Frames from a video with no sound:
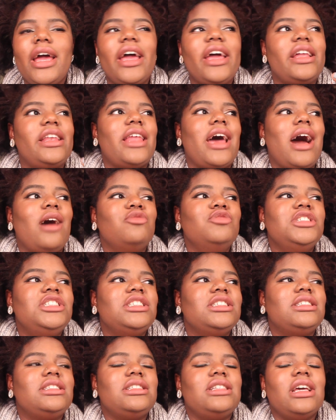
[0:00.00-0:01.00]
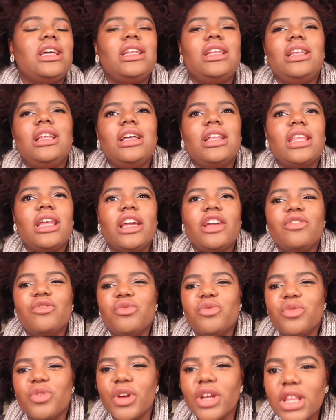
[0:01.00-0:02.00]
And I was just standing there like,
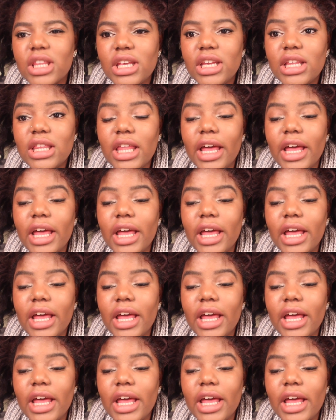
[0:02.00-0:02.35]
really?